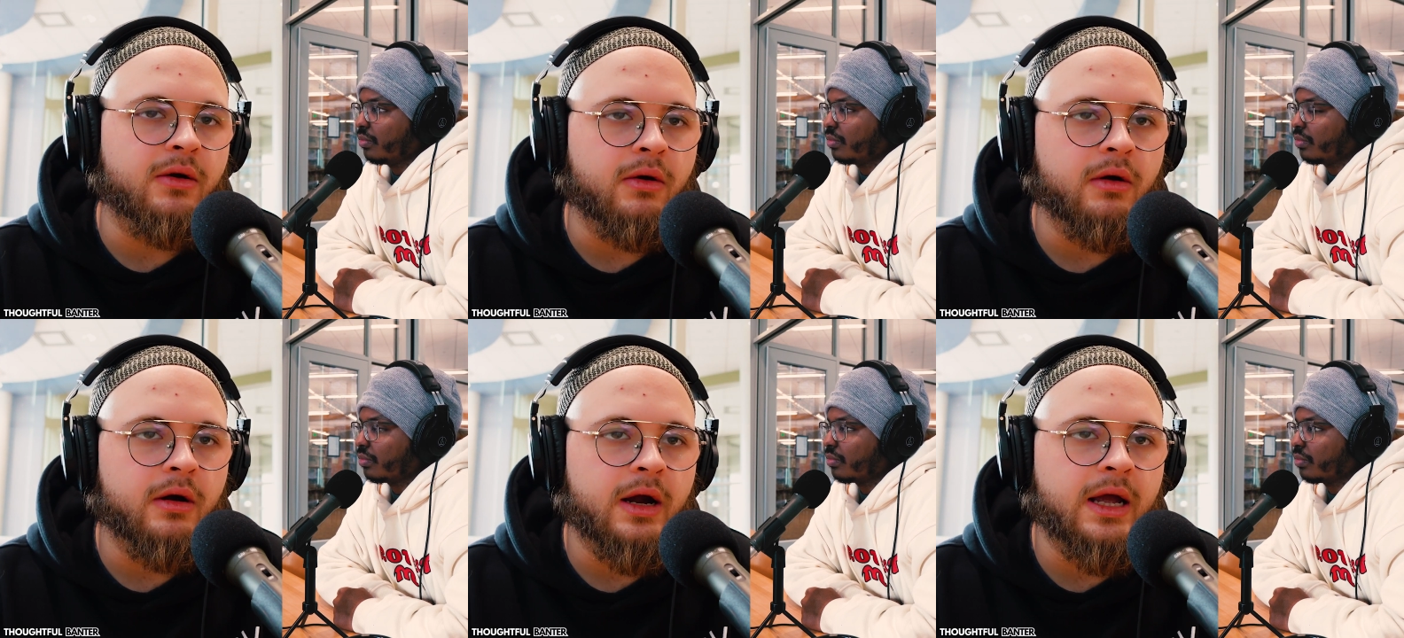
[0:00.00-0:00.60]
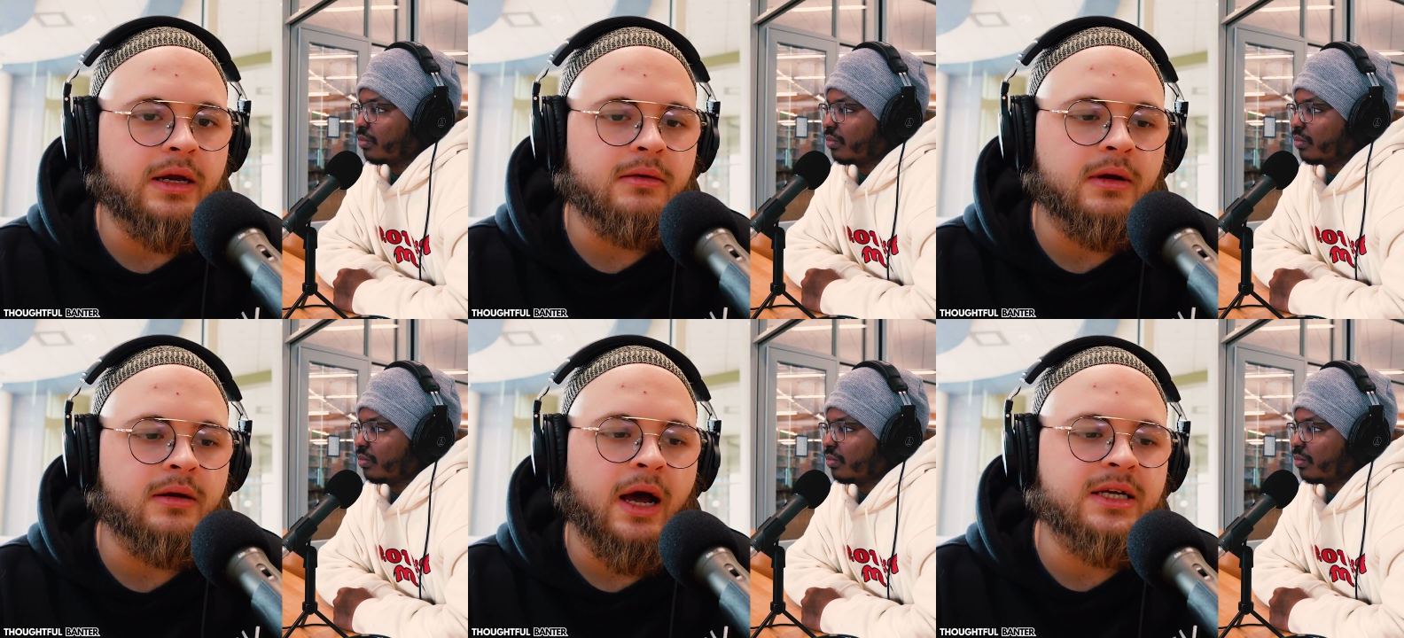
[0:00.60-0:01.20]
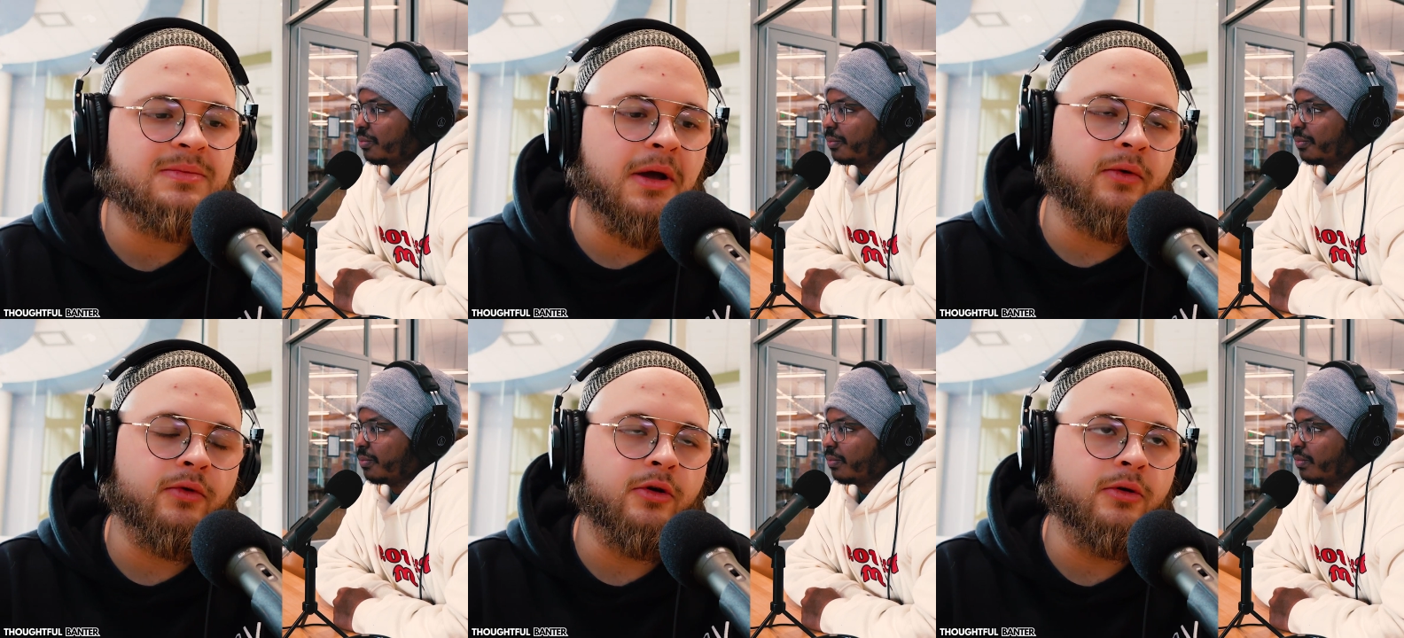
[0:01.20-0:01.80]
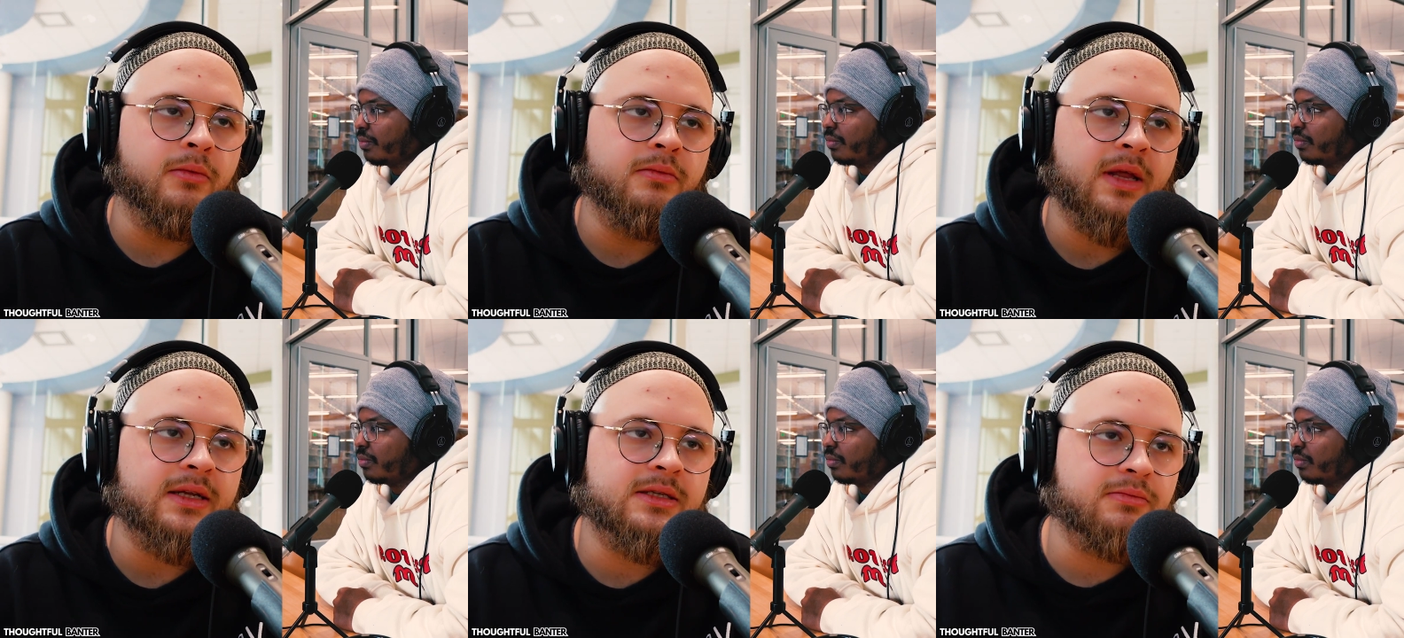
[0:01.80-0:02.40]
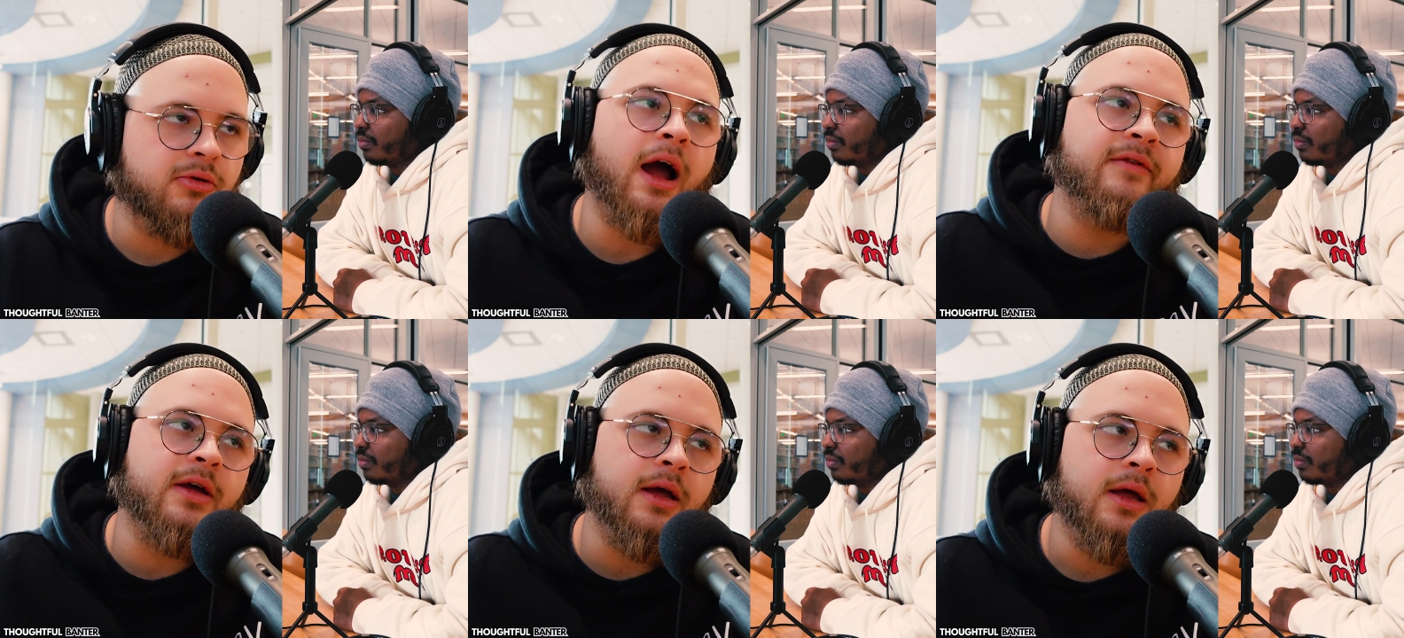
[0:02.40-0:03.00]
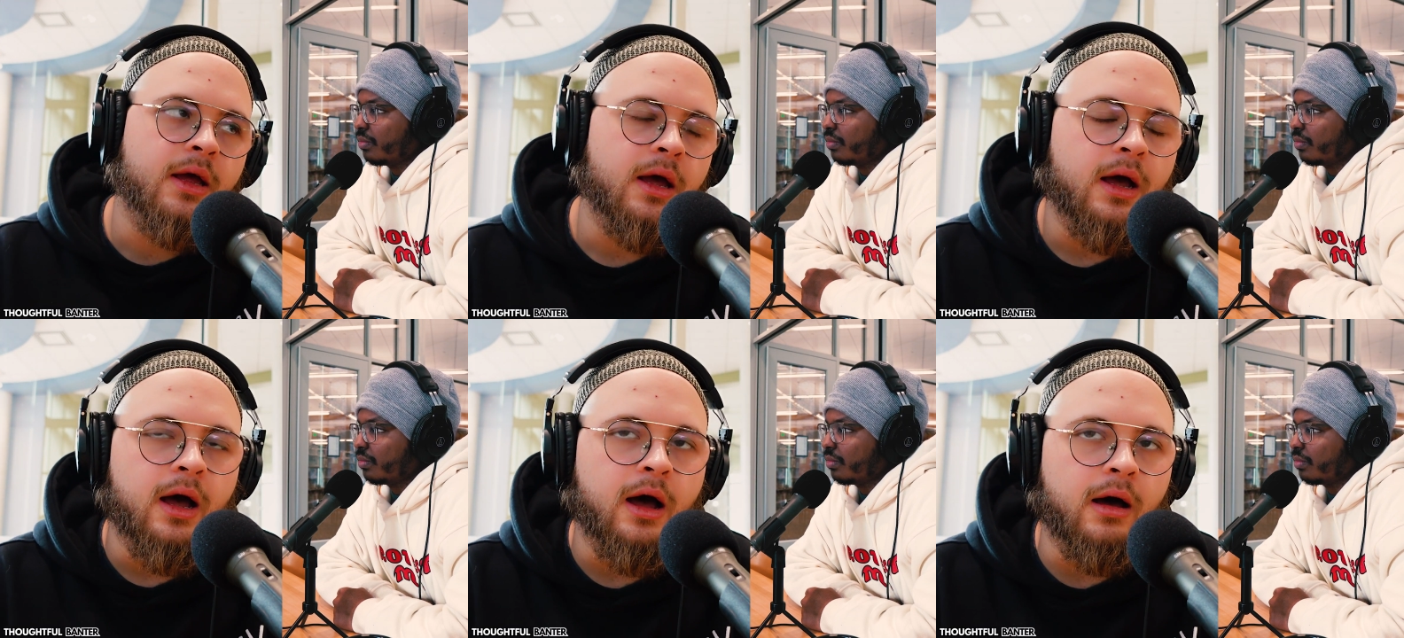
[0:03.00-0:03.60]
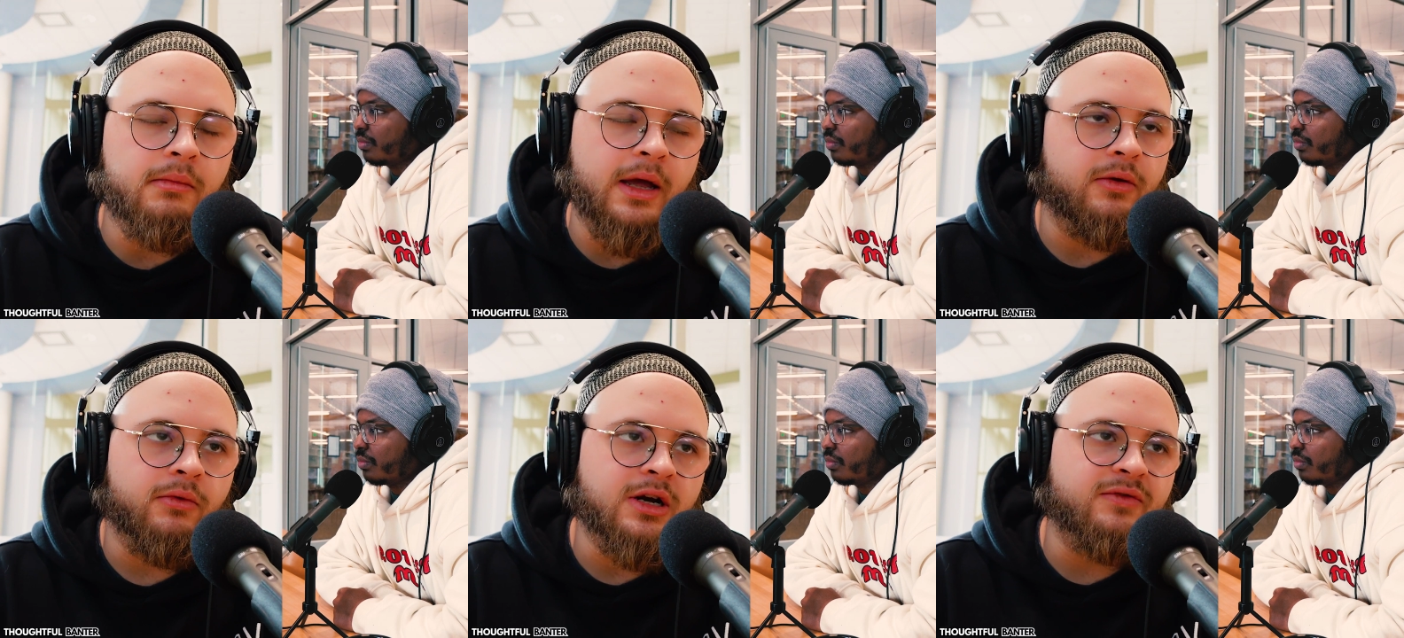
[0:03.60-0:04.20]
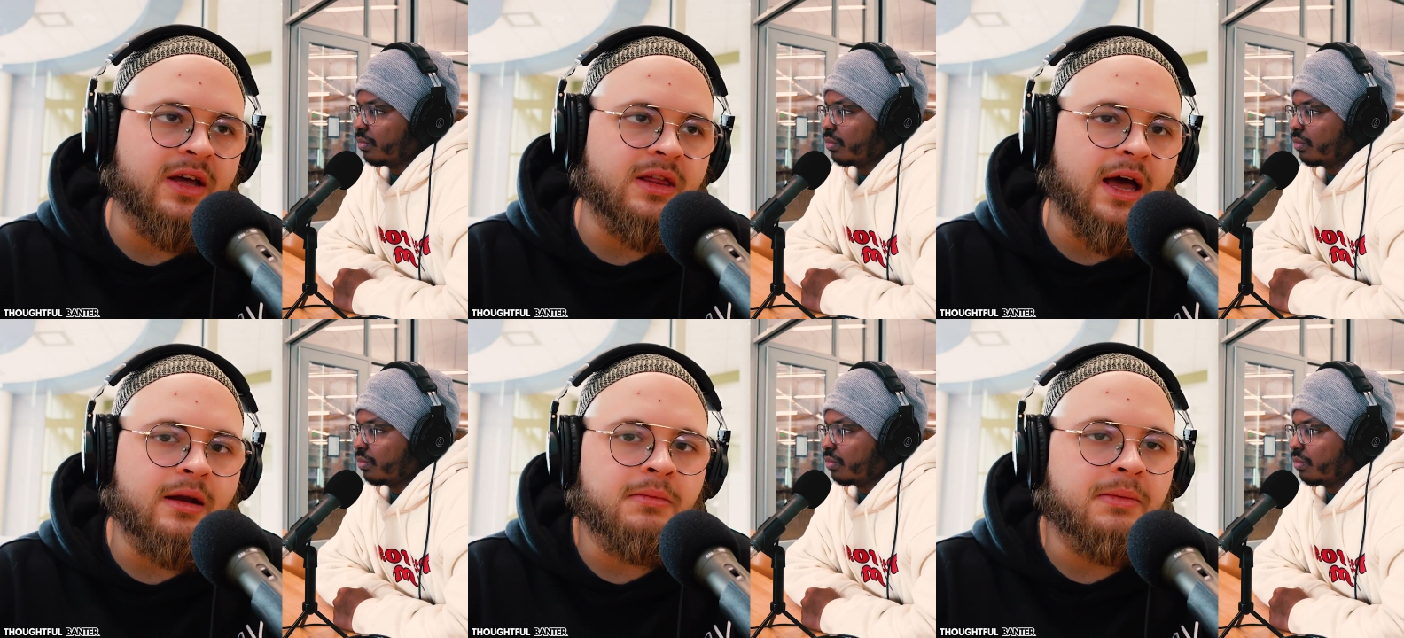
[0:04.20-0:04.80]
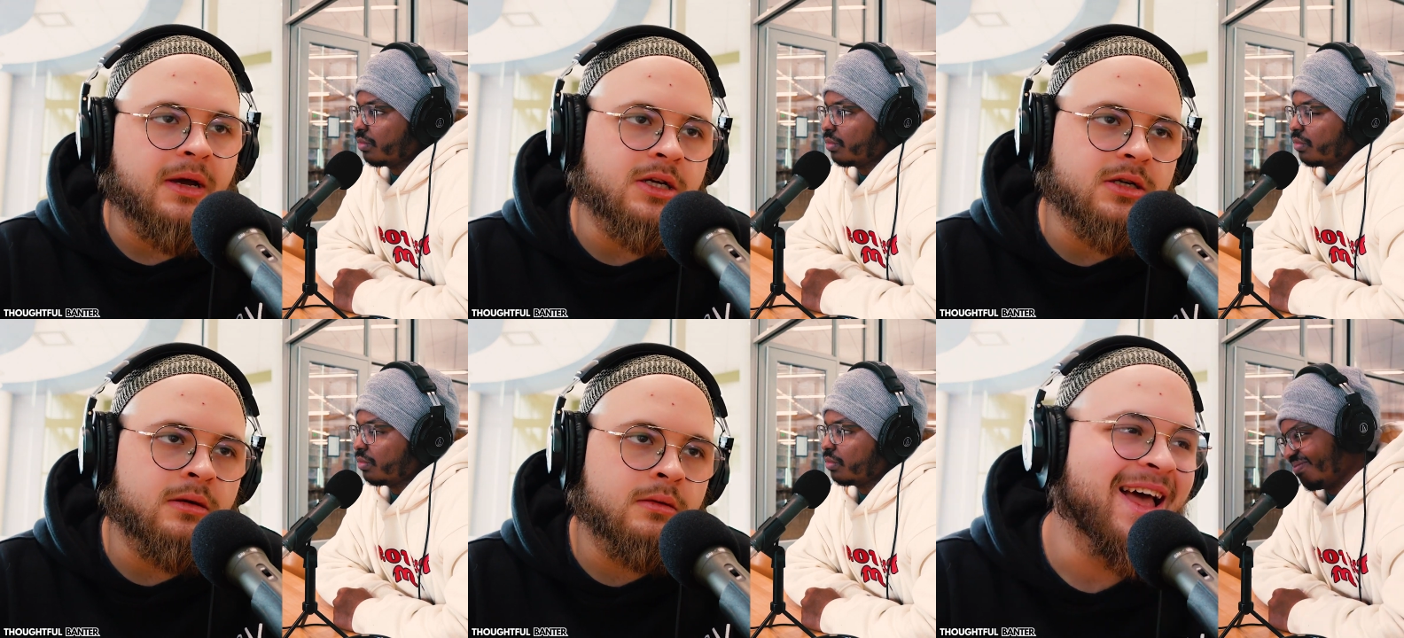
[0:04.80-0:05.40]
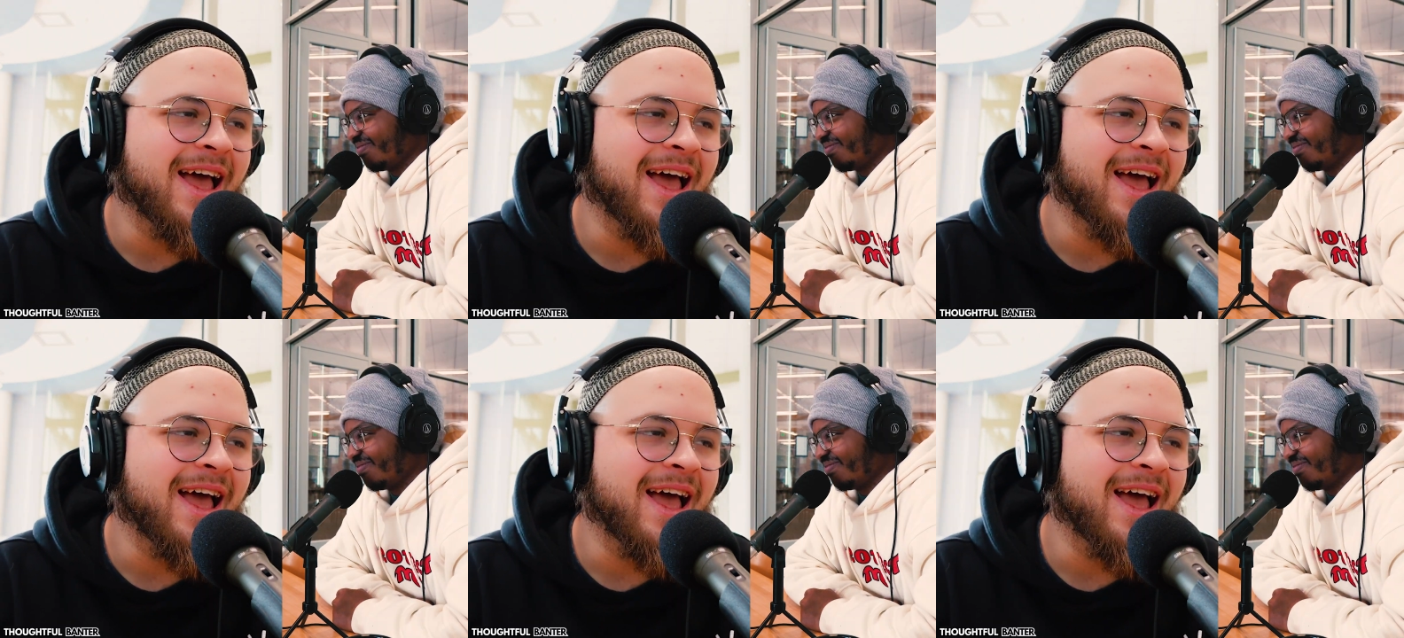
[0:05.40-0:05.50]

Speaker 1: or a nice spare room that's private, um, like renovate that and be patient.